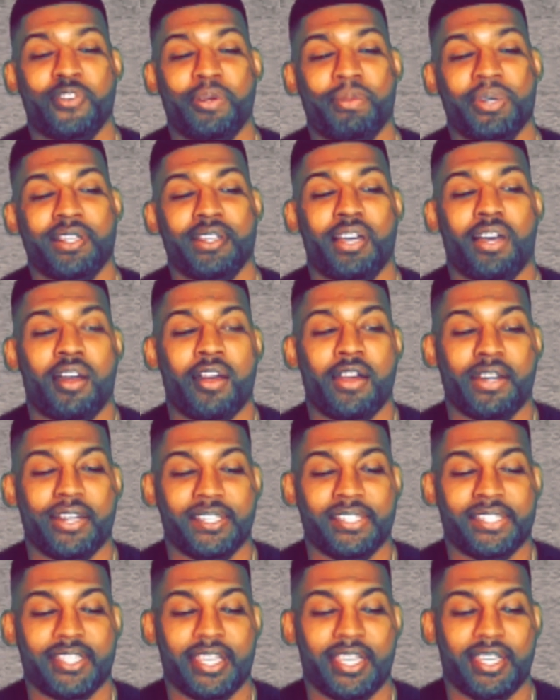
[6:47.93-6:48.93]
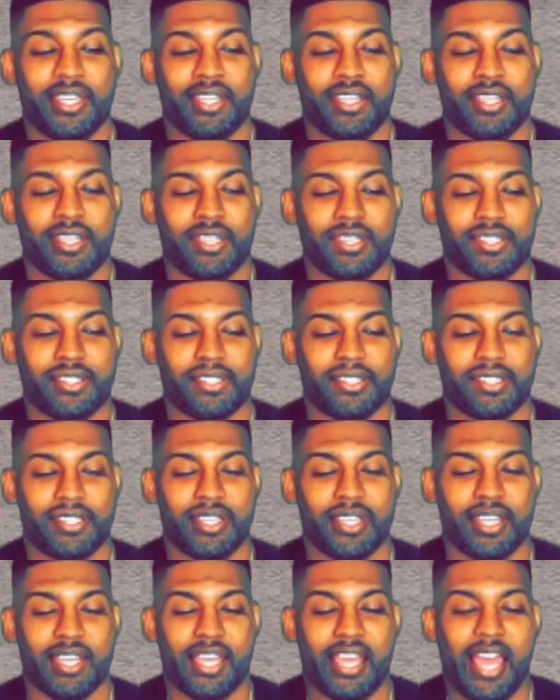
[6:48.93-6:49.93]
from other artists is,
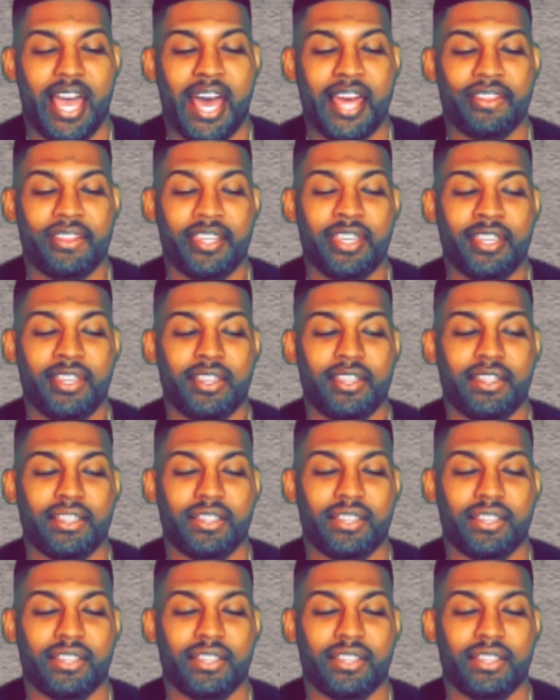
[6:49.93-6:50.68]
I think,